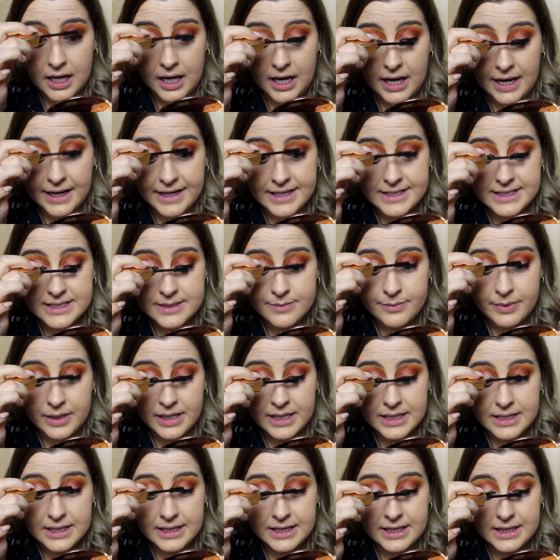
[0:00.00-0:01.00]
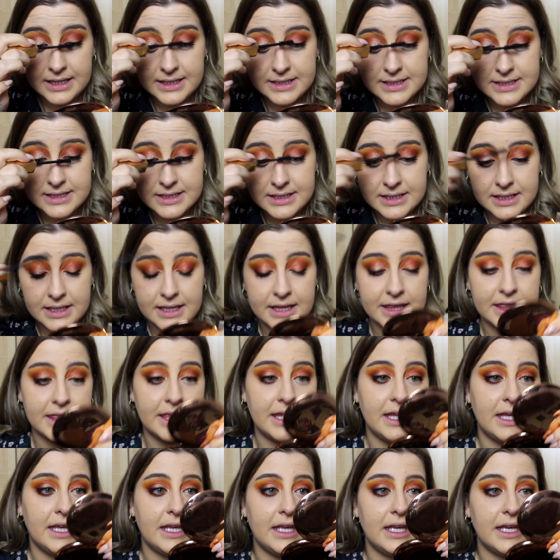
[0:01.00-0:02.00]
I spent
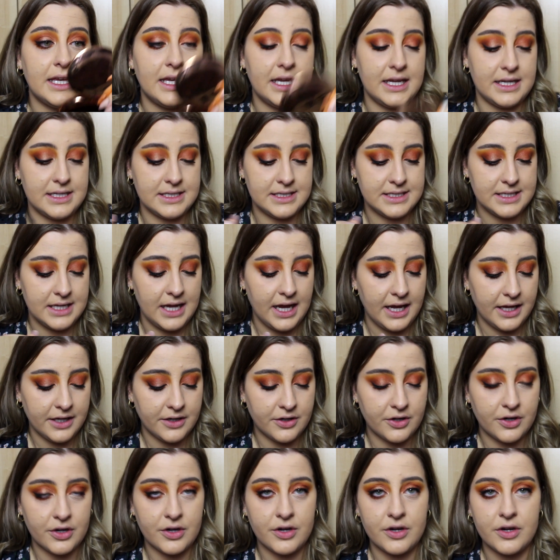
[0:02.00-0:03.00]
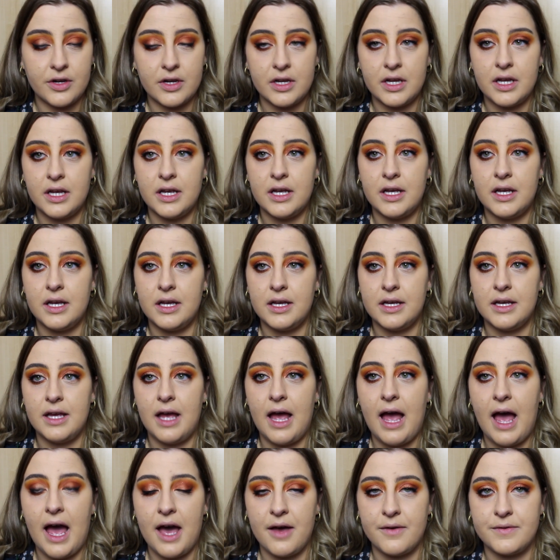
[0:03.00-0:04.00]
the entire
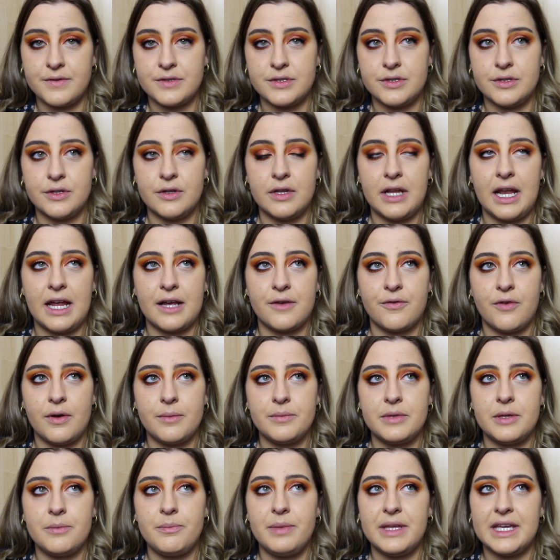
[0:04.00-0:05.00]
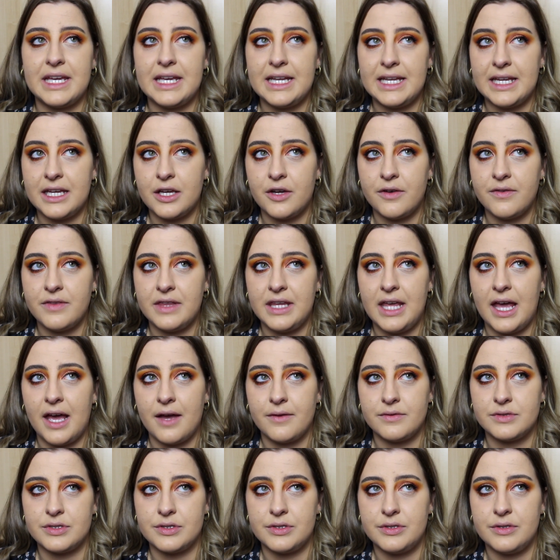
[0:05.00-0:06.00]
afternoon, like from the beginning of the
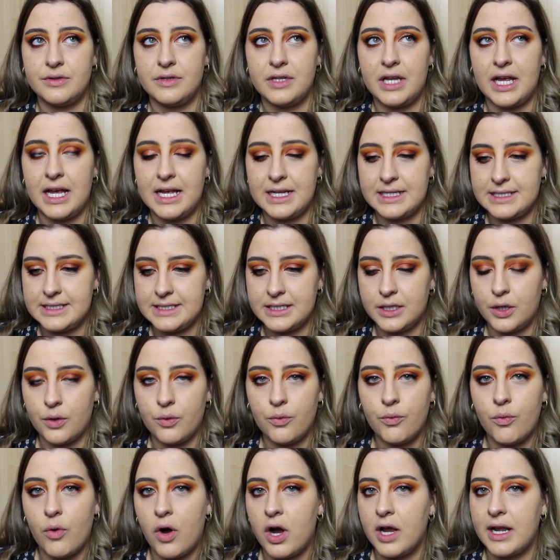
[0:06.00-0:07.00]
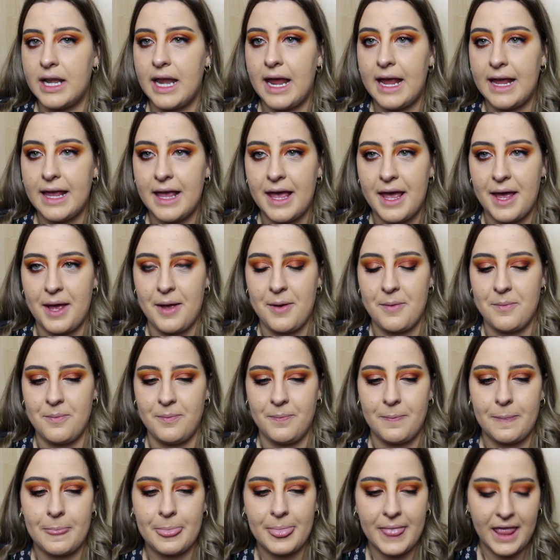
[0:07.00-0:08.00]
afternoon until 1
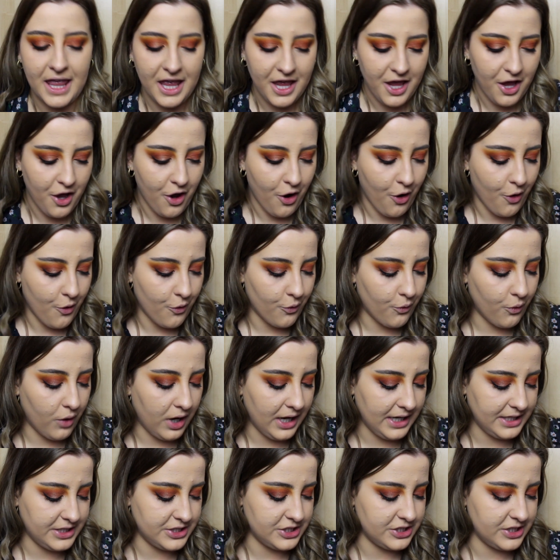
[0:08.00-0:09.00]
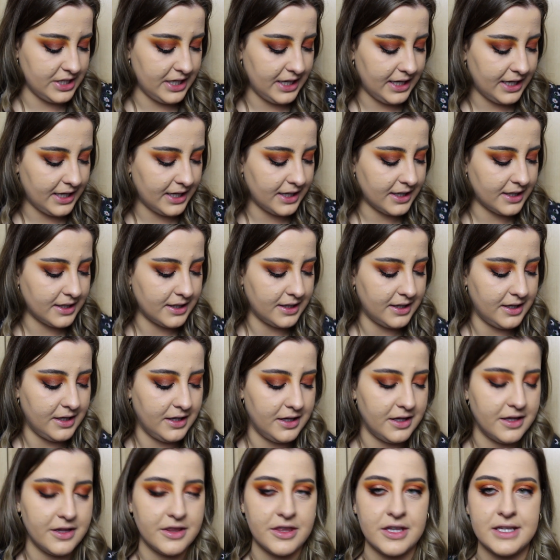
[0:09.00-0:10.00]
a.m. watching
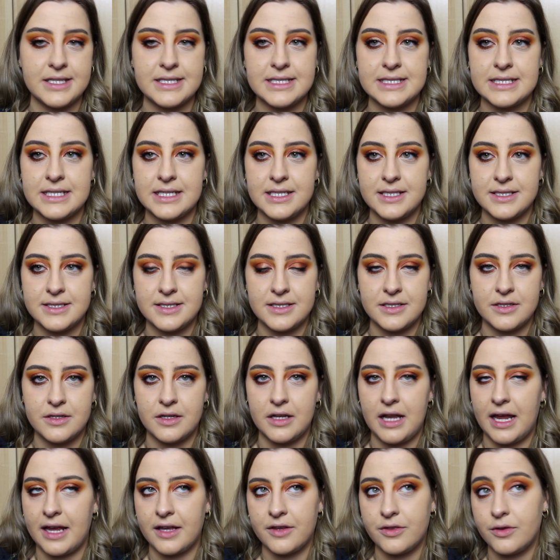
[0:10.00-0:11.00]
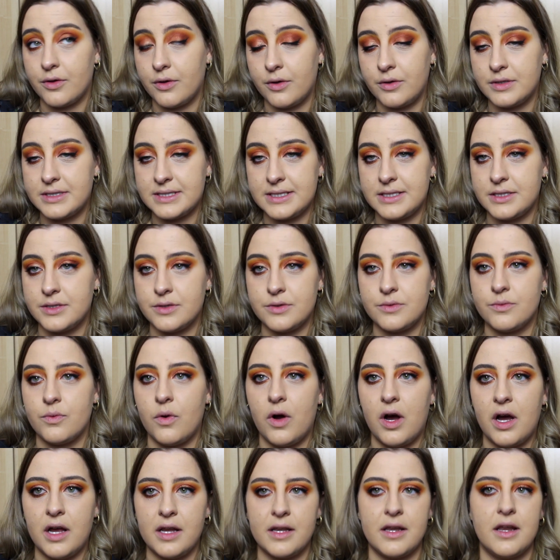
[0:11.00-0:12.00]
the season
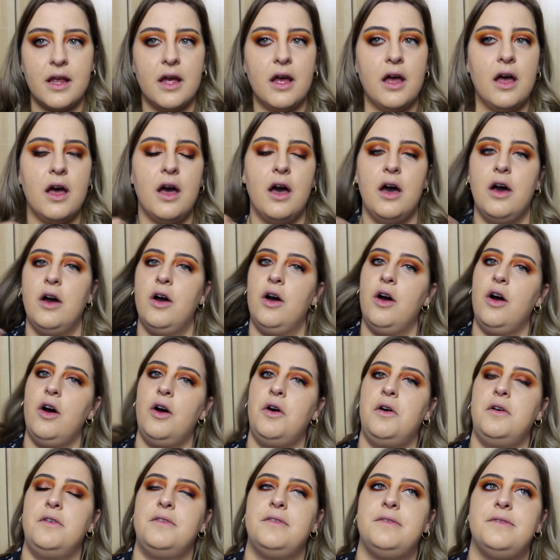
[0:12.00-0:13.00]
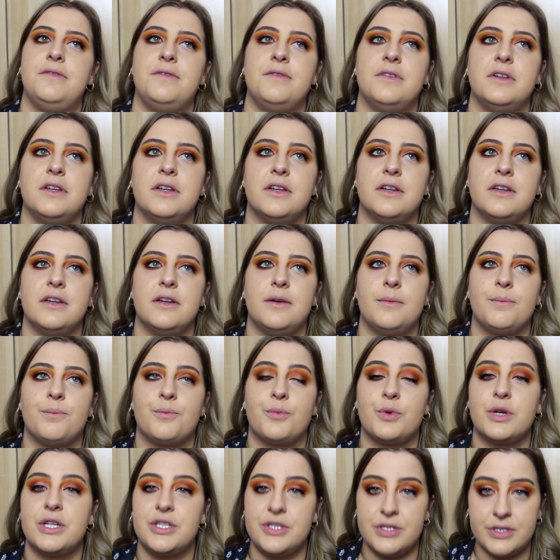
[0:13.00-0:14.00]
1 of
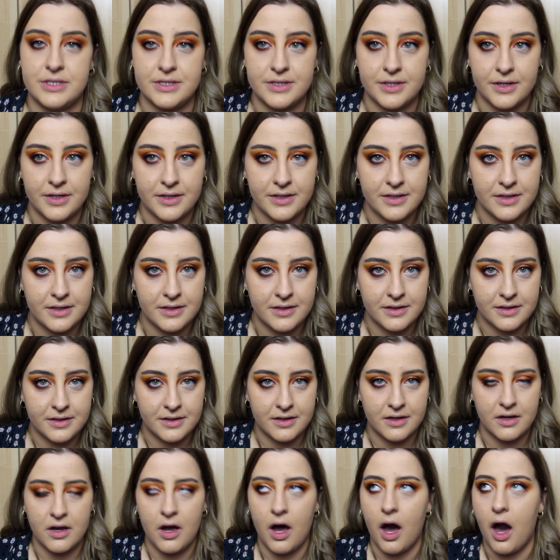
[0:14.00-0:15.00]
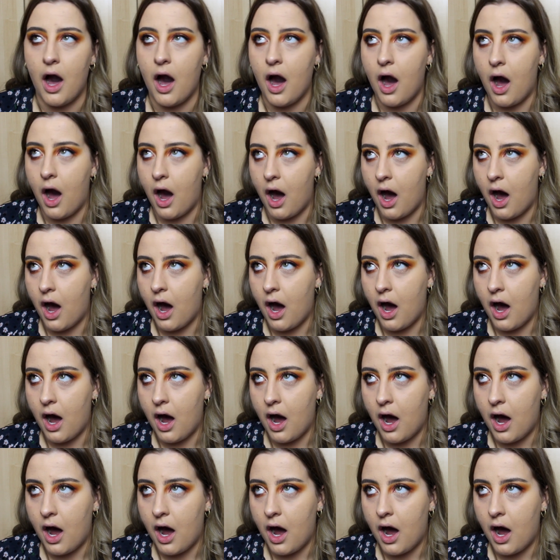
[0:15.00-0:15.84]
Bridgerton. Oh,